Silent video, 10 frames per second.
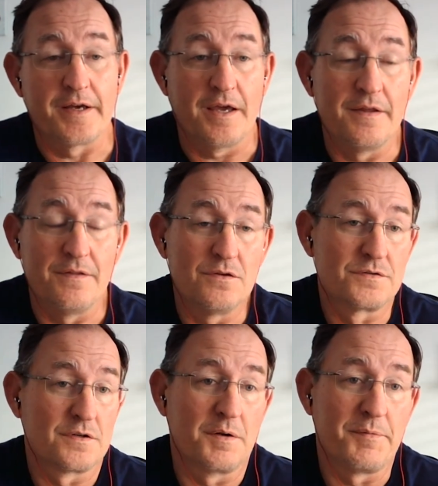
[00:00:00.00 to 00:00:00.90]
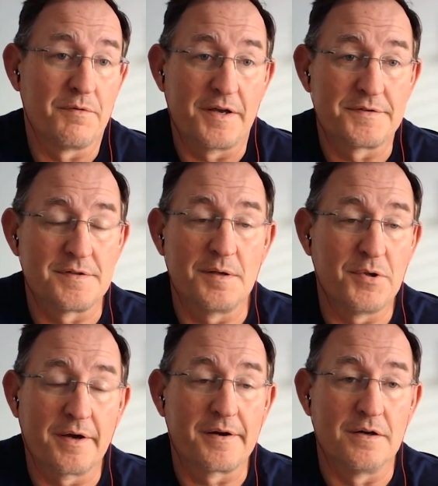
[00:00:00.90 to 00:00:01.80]
And those are going to be REST
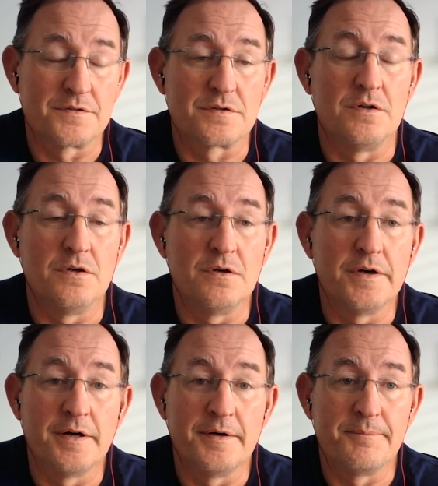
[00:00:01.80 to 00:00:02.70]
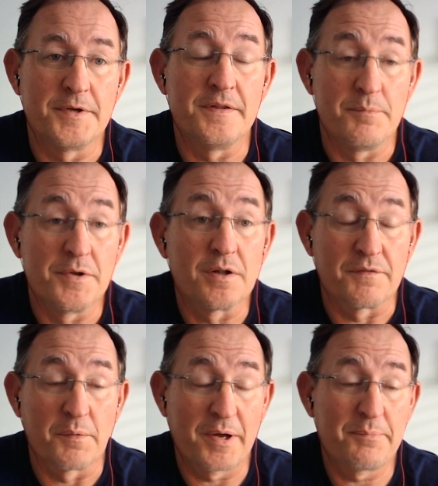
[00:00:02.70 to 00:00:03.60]
API calls. So in the middle of
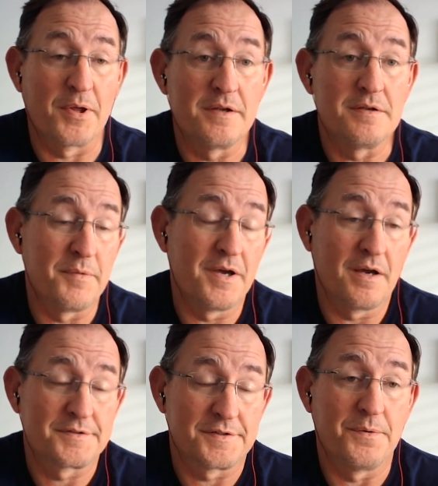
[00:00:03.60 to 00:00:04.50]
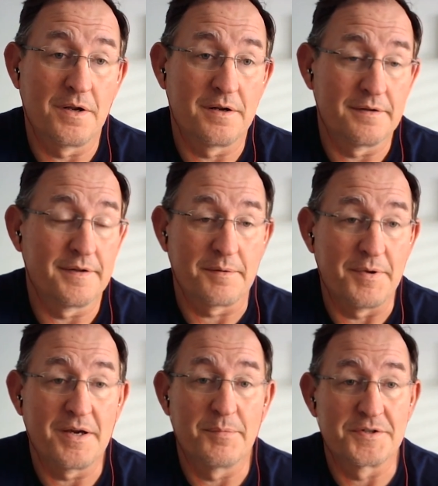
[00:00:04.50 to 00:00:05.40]
a pipeline, you may actually want to
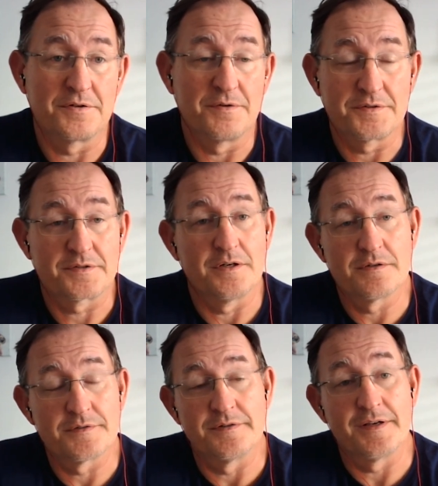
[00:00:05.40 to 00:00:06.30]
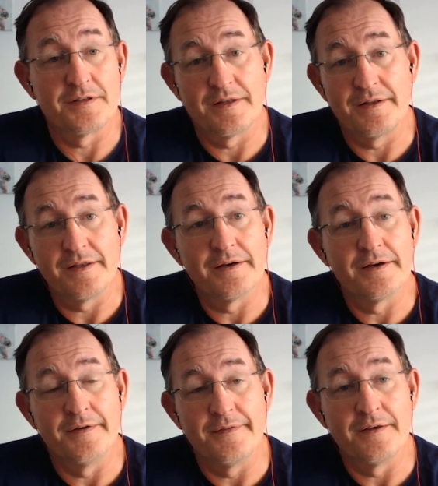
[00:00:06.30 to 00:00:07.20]
make a bunch of REST calls and take that data
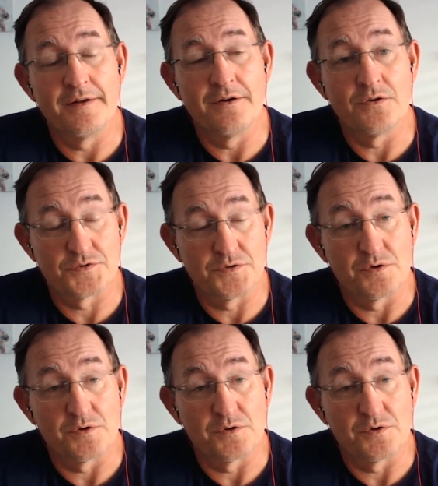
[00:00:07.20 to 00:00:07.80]
and then also